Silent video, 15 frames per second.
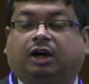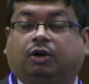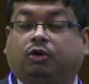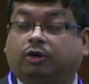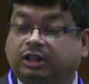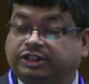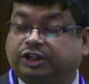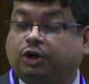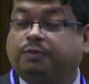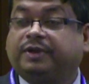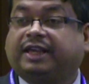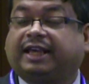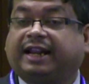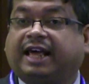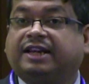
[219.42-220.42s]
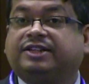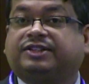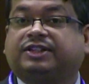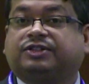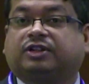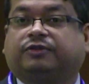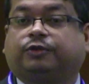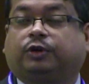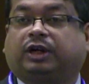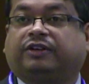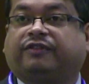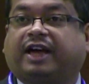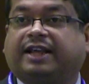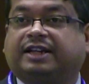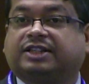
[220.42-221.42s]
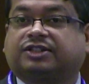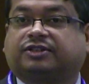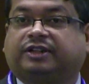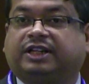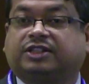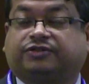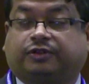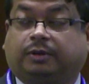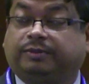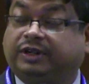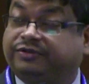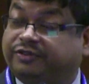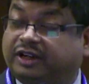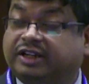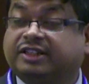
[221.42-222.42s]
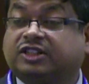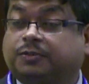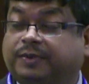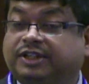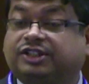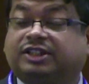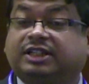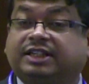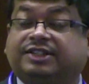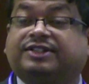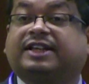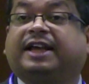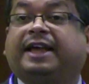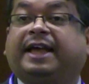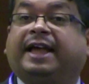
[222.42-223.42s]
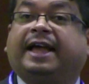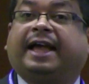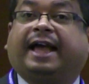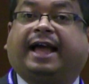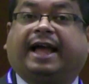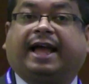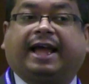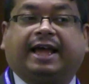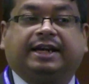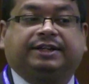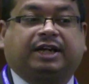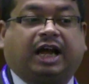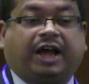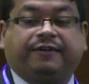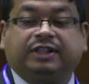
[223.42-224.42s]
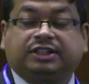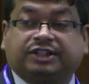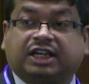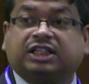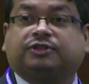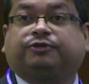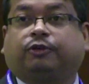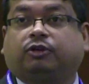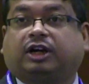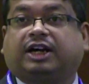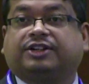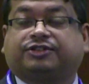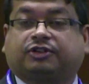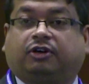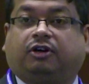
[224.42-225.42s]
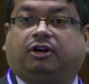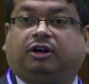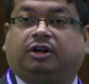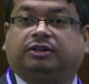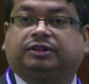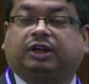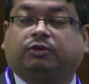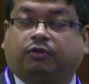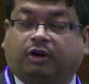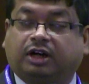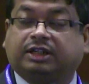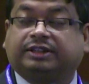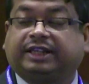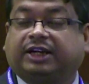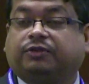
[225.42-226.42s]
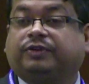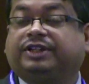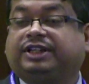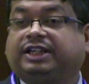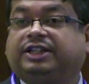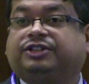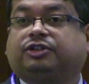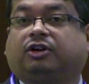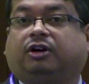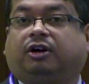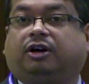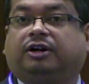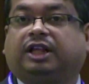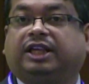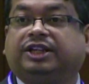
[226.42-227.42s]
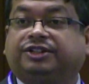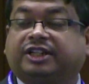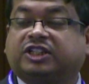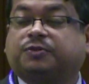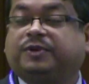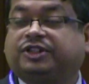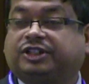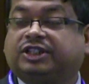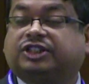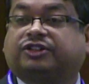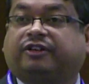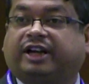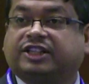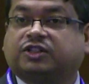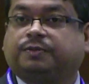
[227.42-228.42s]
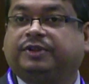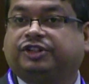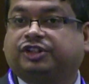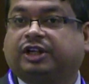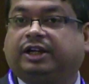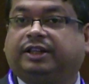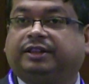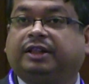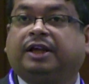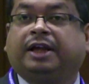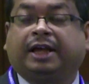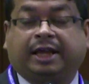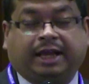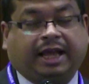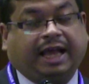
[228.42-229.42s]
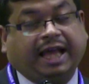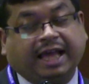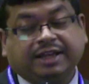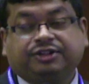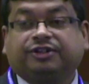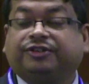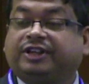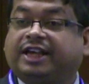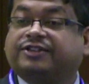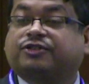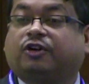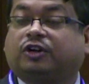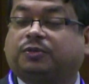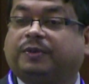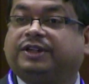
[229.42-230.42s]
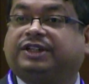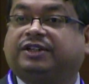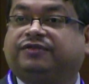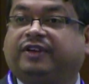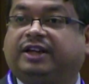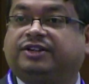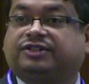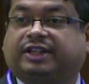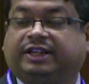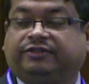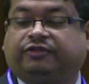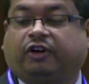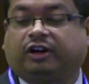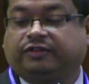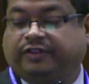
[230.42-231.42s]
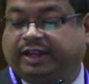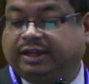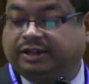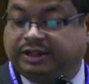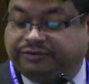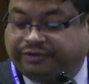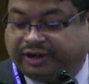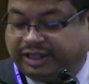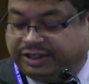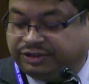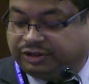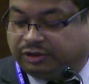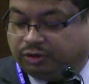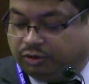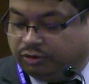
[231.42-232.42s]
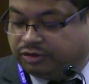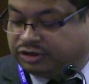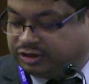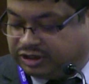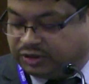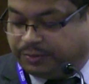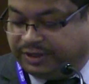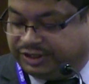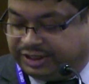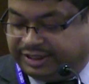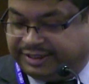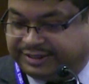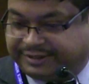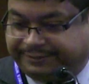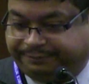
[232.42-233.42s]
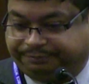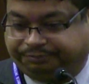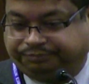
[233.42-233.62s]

whole genomic analysis of rotavirus strains from different species. And I will just focus on the work that we did on interspecies transmission and reassortment events involving different host species.